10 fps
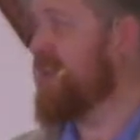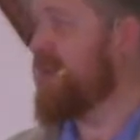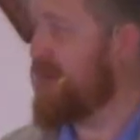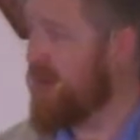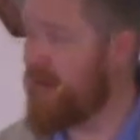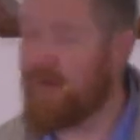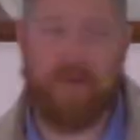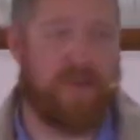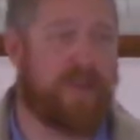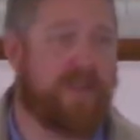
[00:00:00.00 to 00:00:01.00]
No,
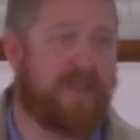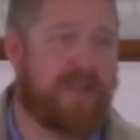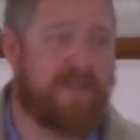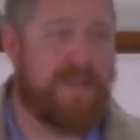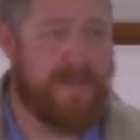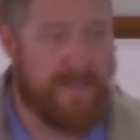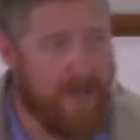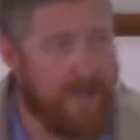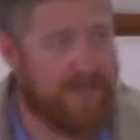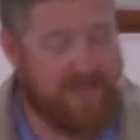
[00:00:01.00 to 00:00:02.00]
they did
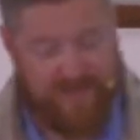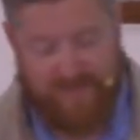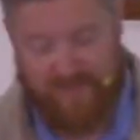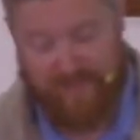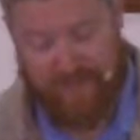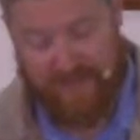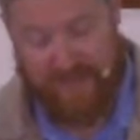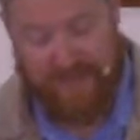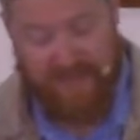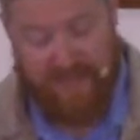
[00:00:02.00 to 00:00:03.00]
not.
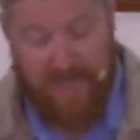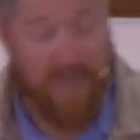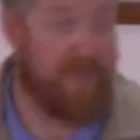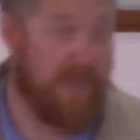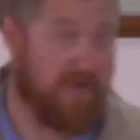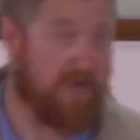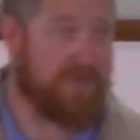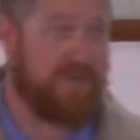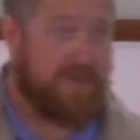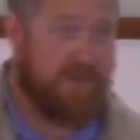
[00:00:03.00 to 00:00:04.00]
Uh, they looked to the